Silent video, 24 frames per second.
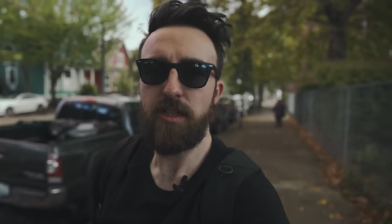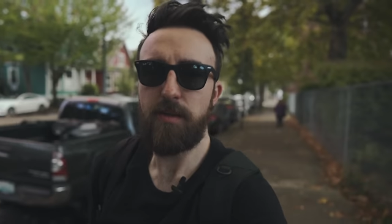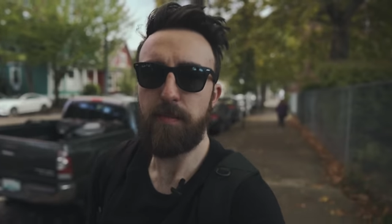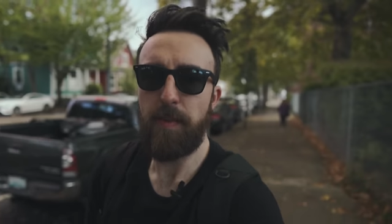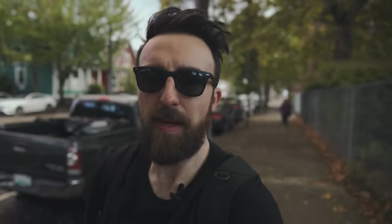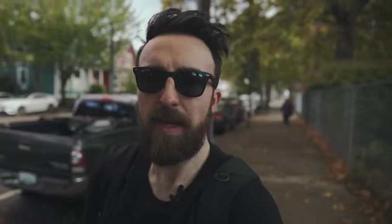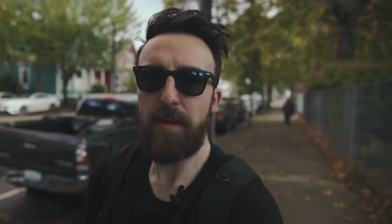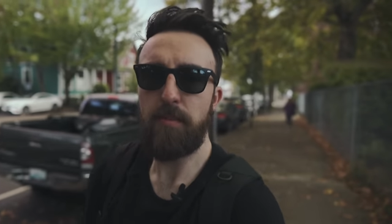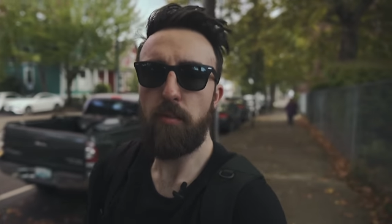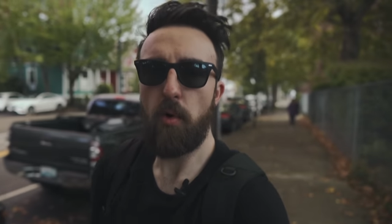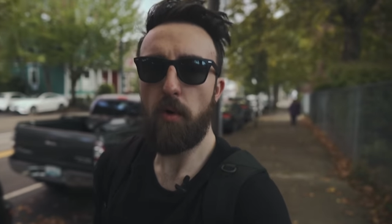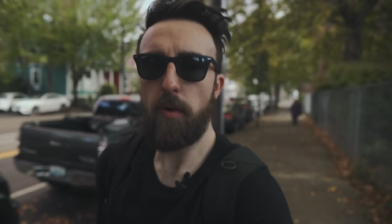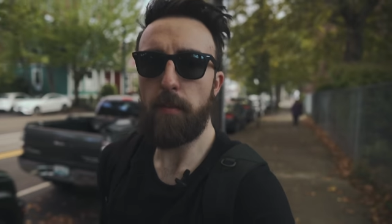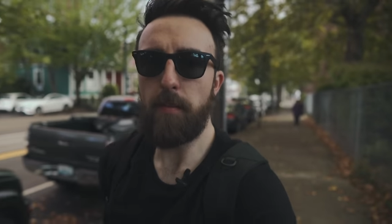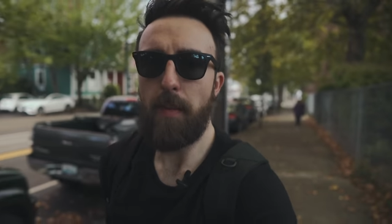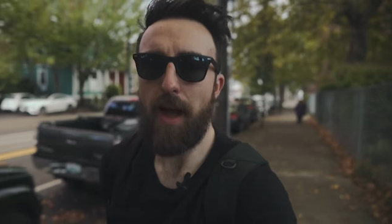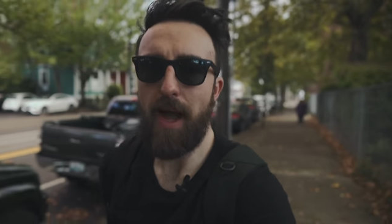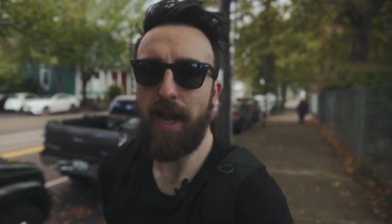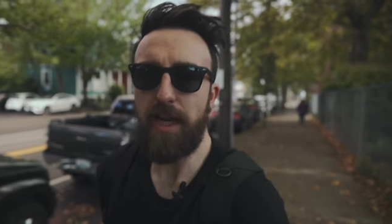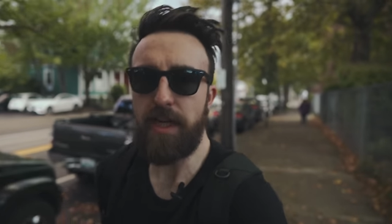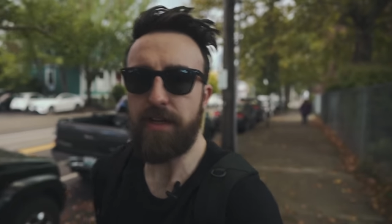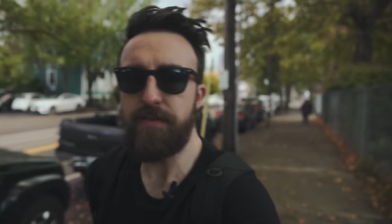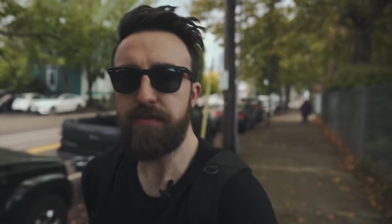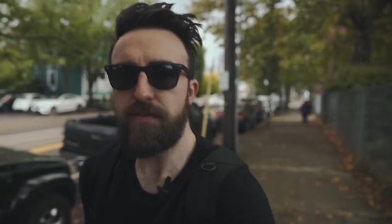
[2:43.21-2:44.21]
Just being more
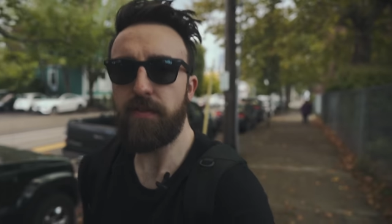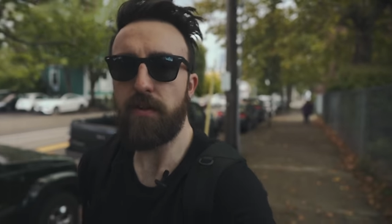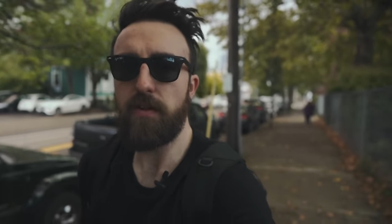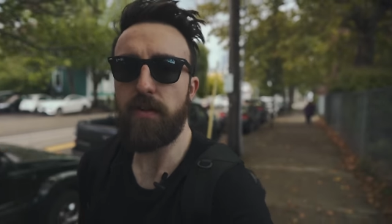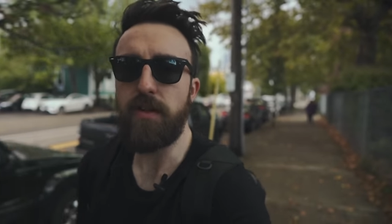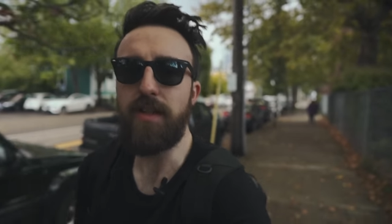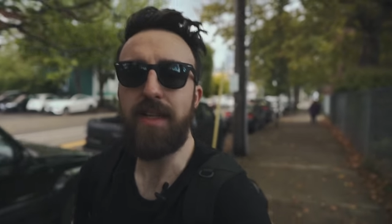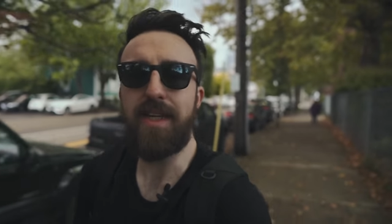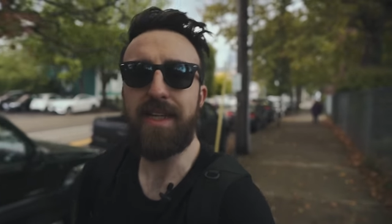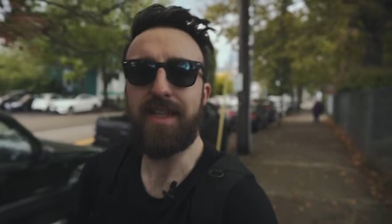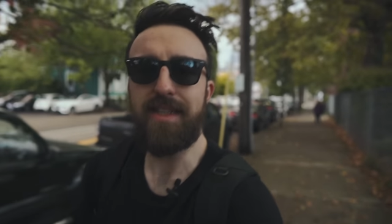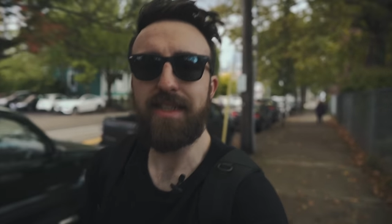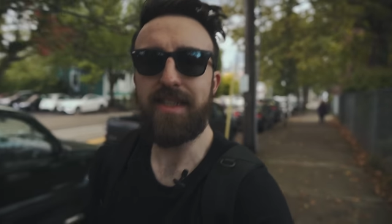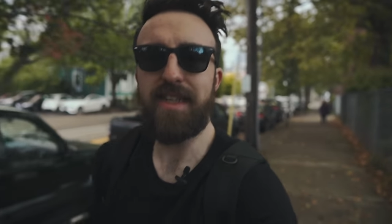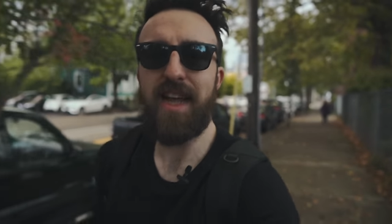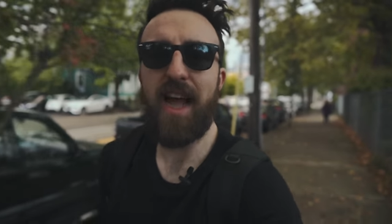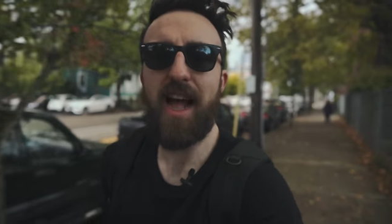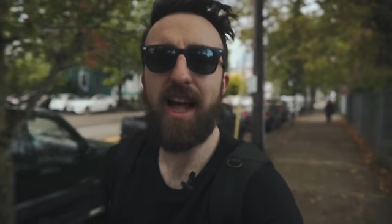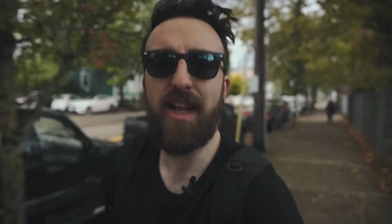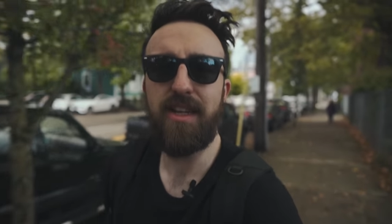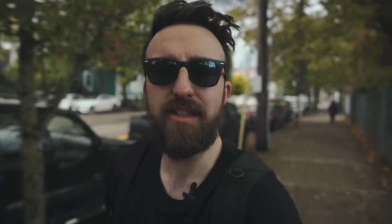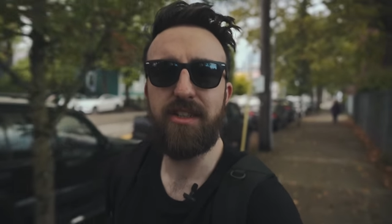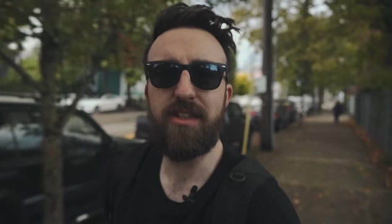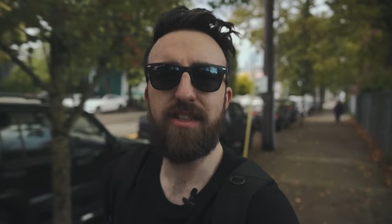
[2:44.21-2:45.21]
mindful and
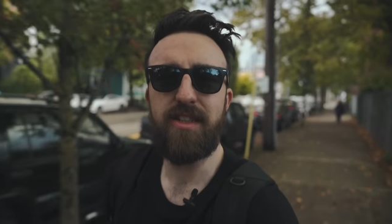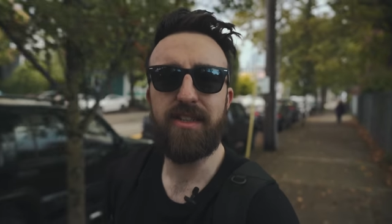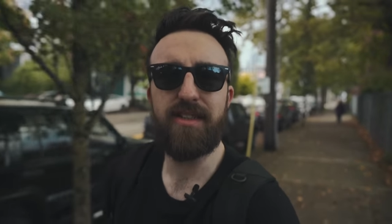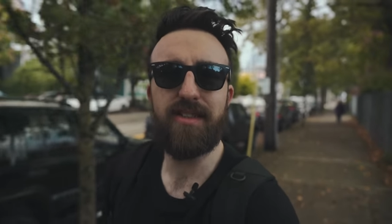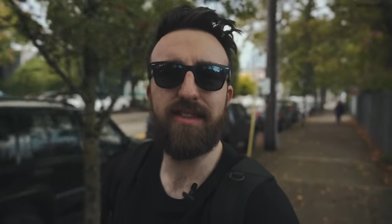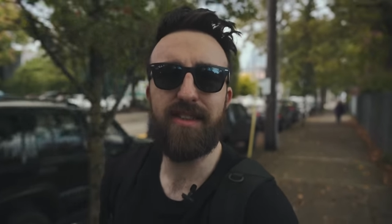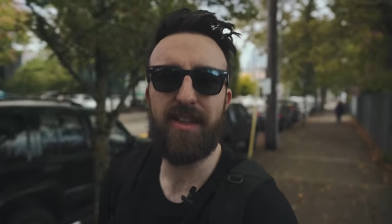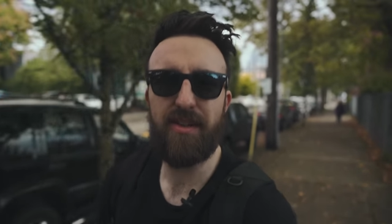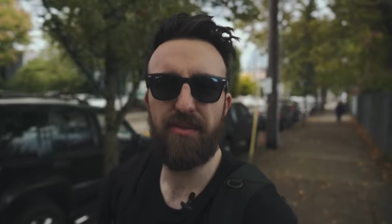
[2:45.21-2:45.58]
conscious